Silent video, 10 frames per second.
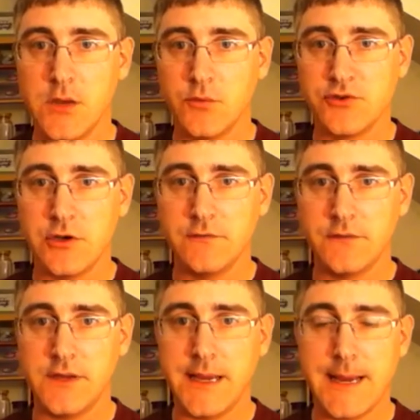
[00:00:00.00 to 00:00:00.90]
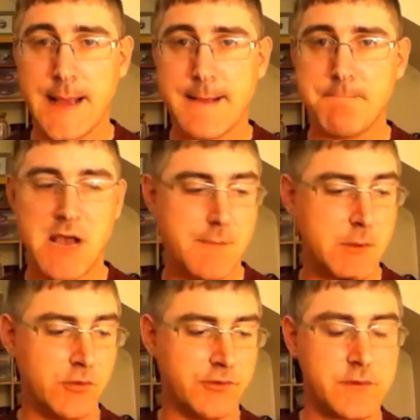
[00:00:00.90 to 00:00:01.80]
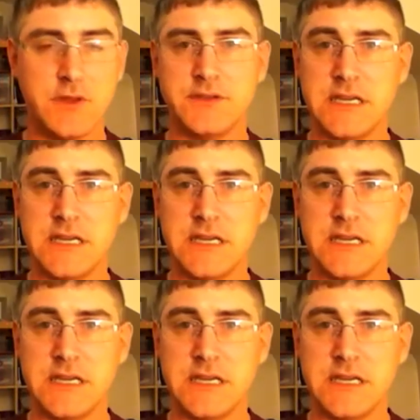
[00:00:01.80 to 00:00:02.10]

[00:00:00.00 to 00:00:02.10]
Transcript: which hopefully might be once I've got